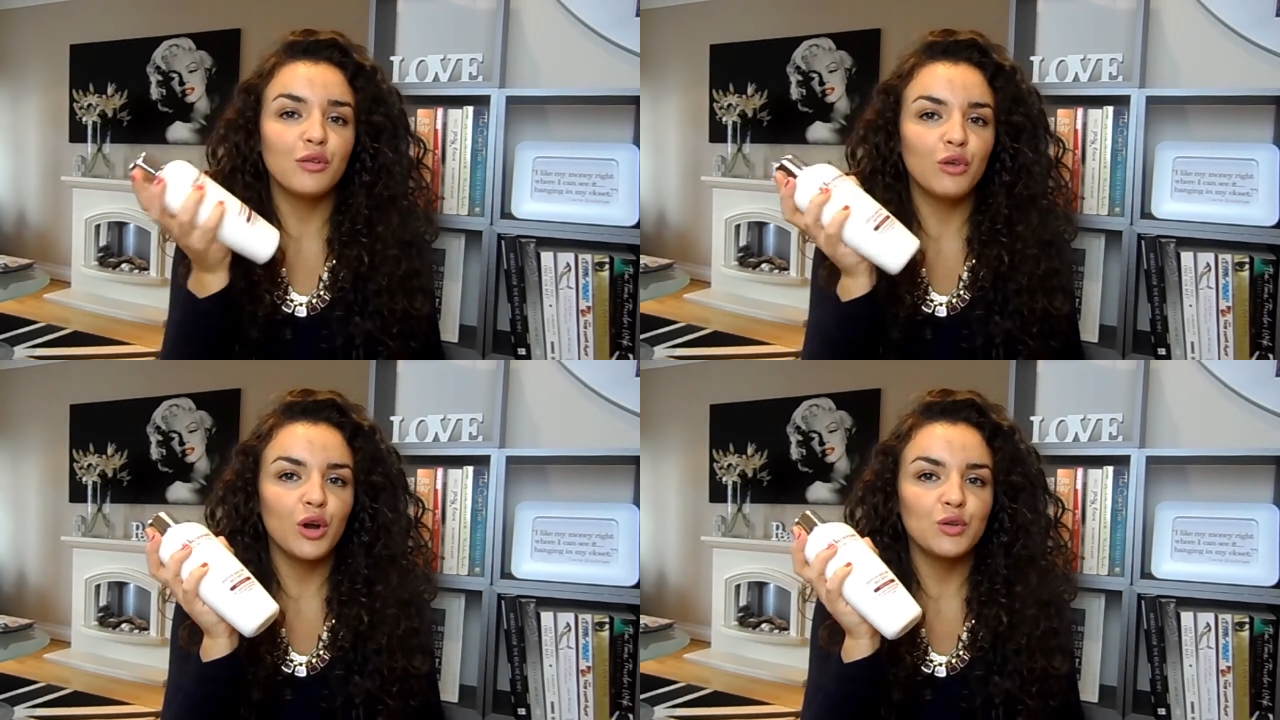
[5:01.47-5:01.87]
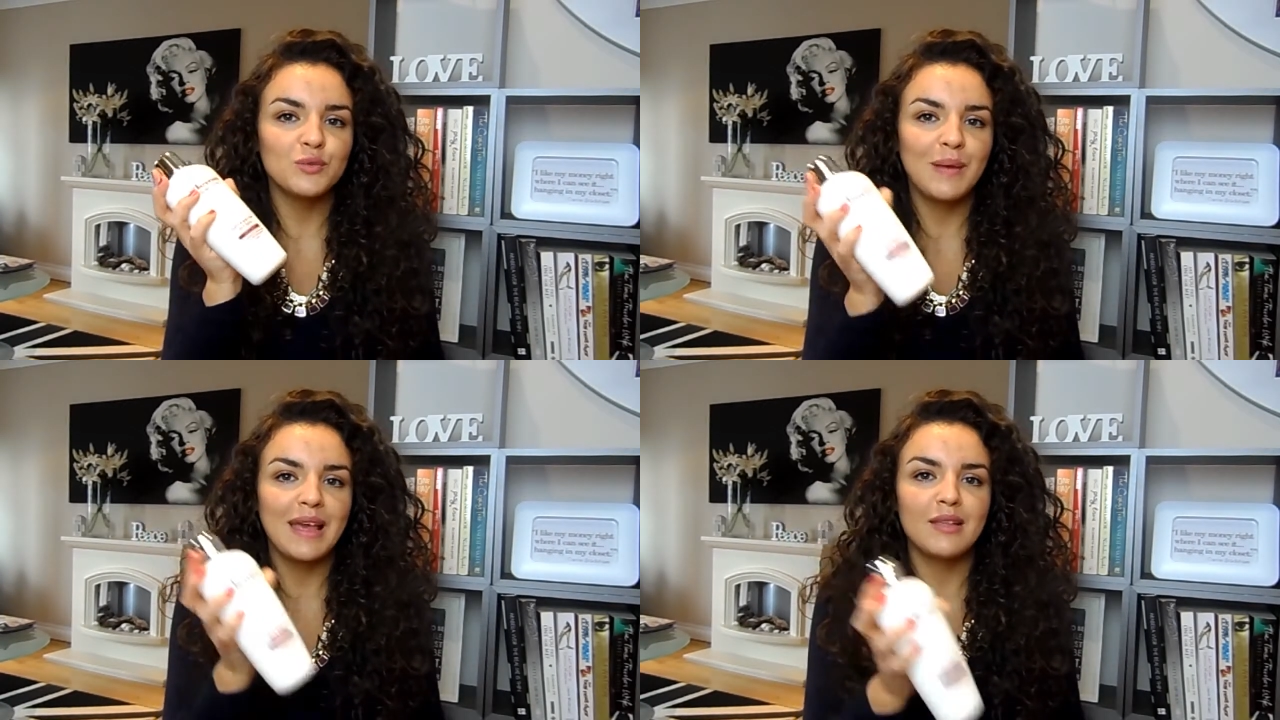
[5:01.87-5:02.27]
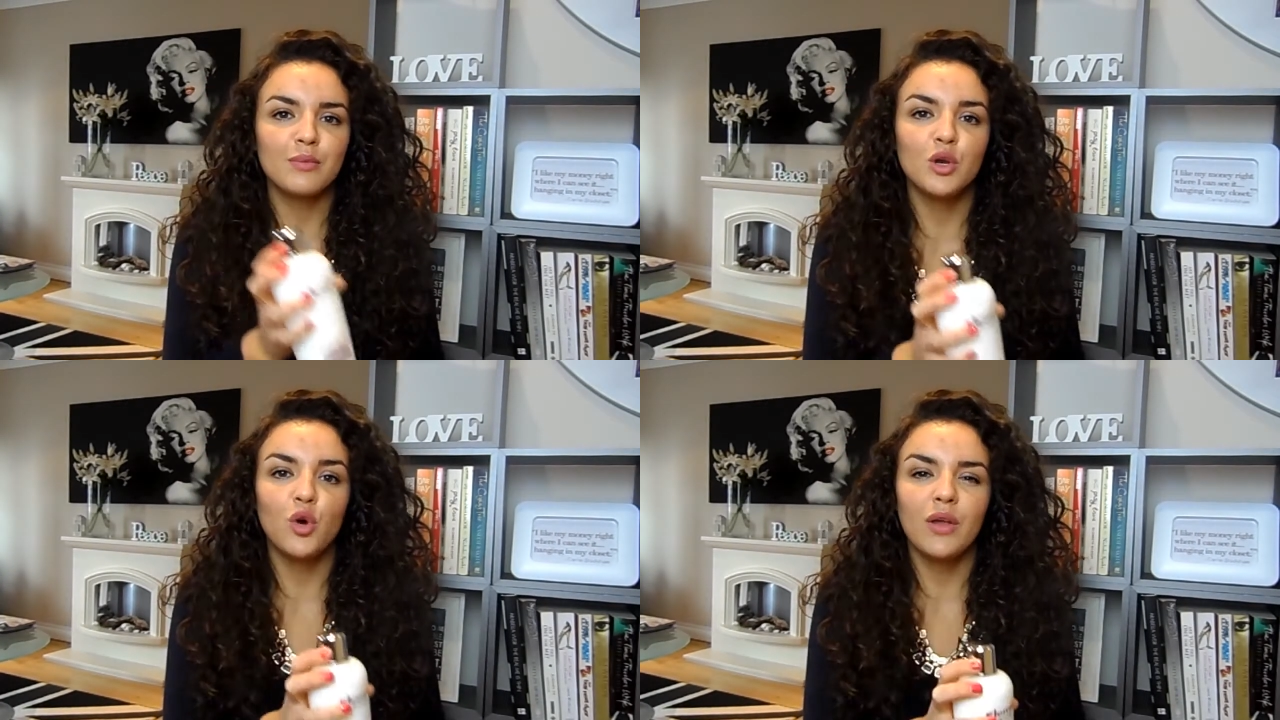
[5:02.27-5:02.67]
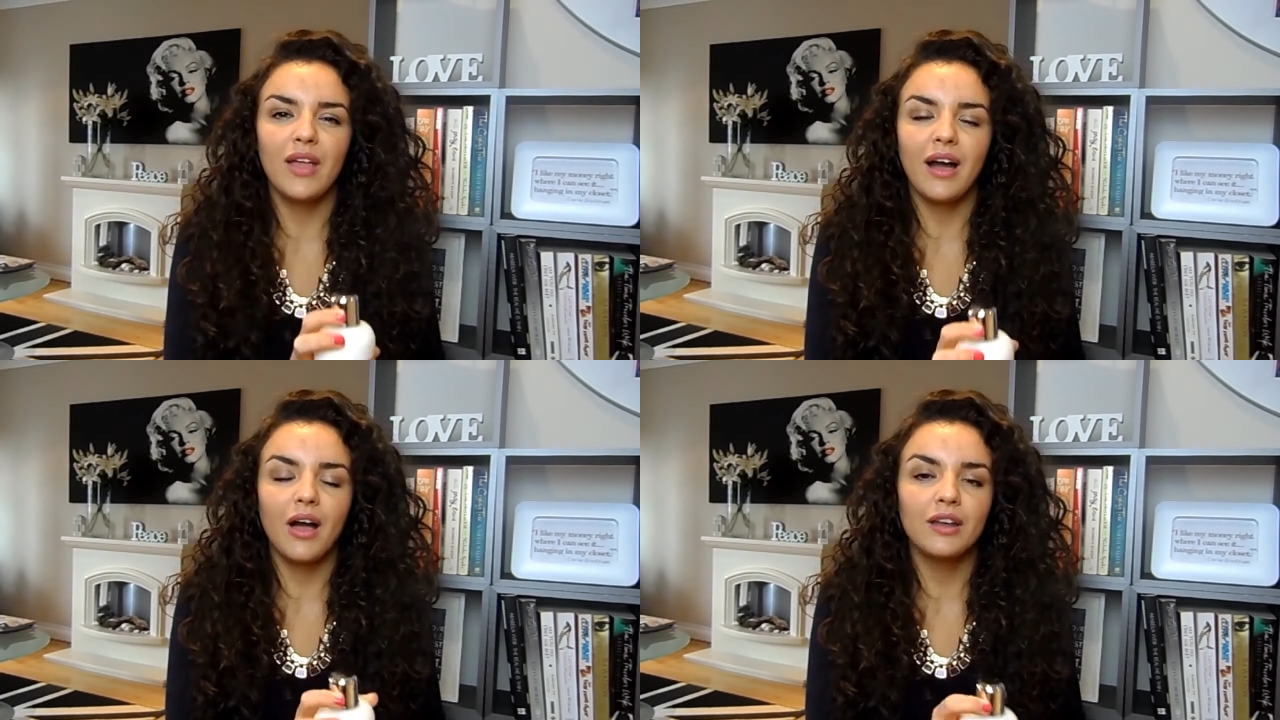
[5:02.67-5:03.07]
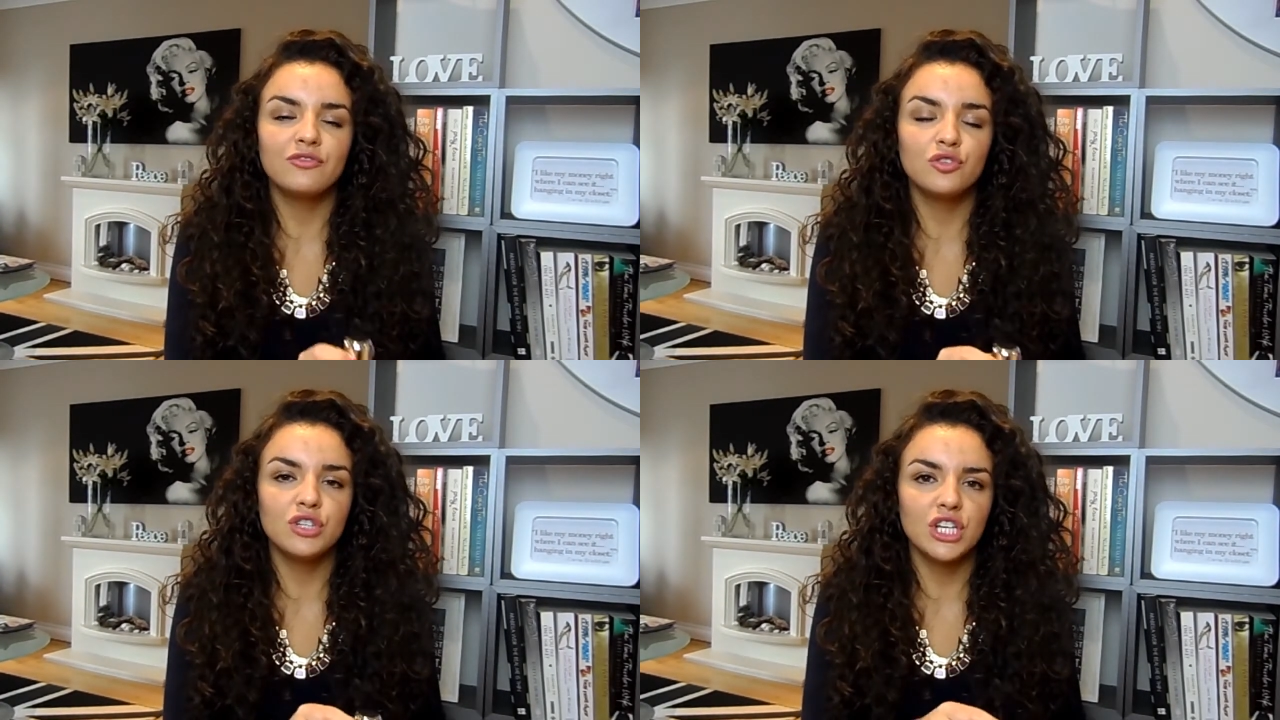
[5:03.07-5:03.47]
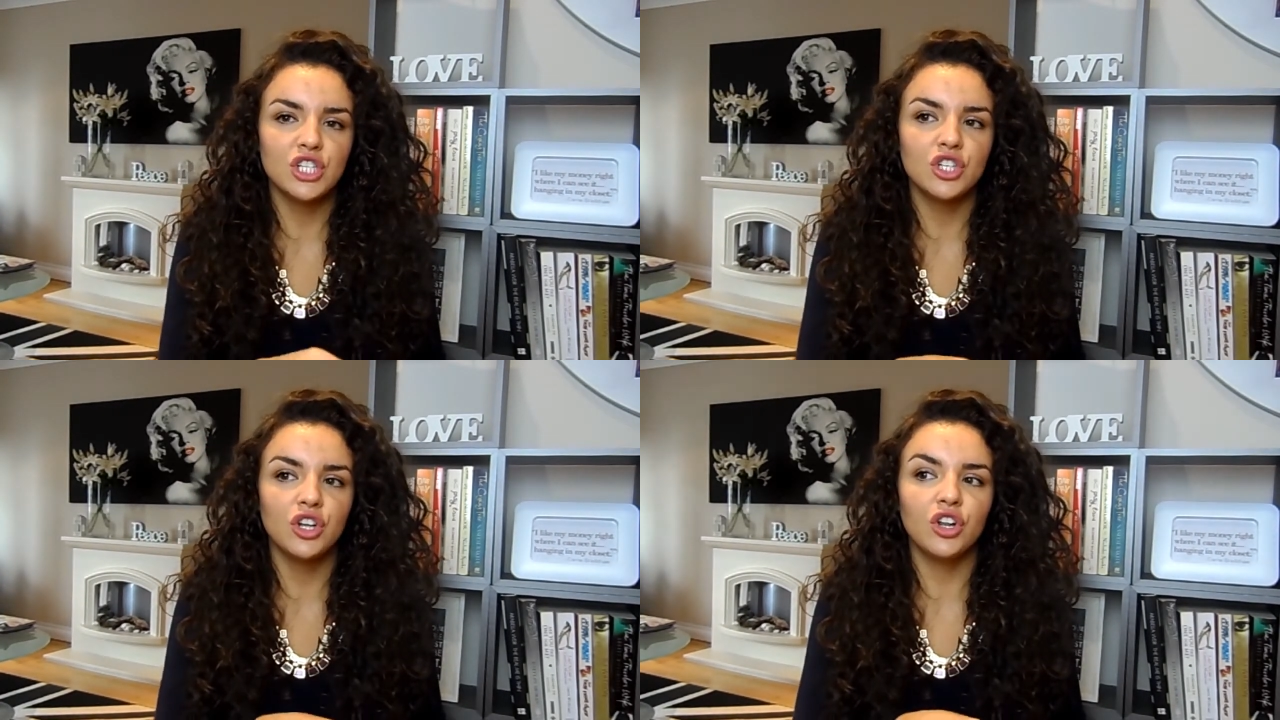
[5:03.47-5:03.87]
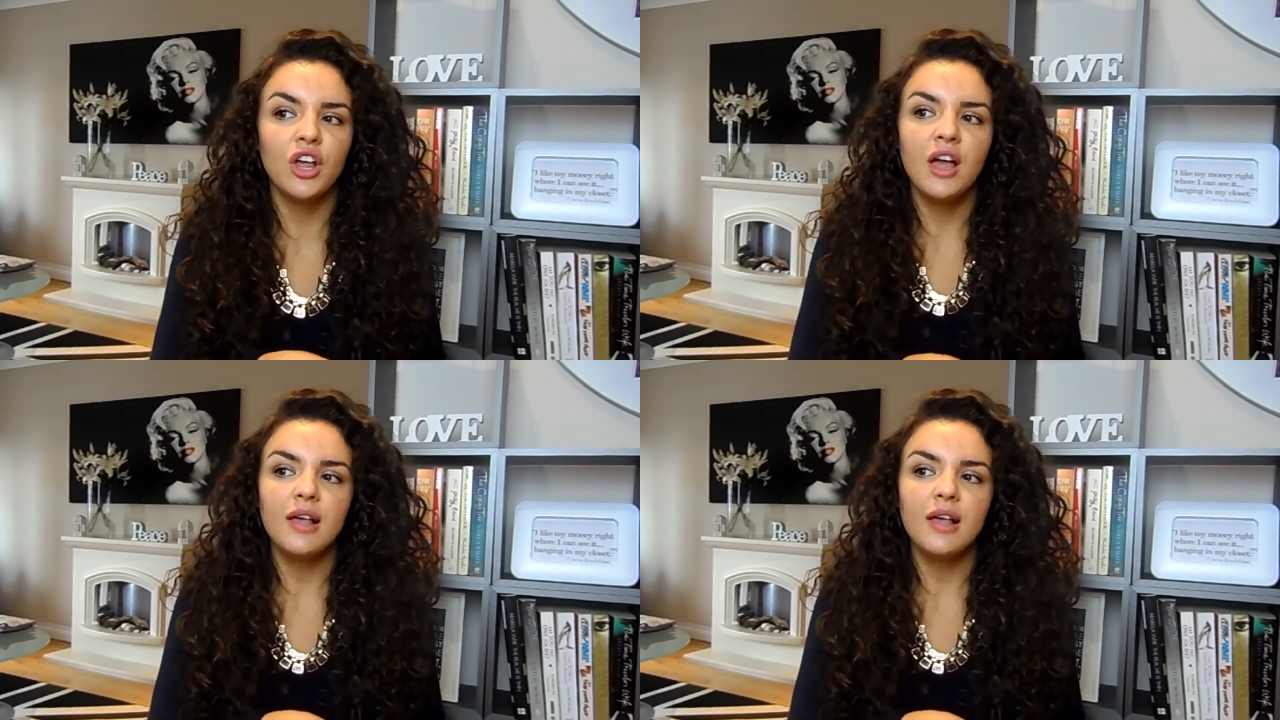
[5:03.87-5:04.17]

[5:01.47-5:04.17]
rose-based, but not in that kind of traditional,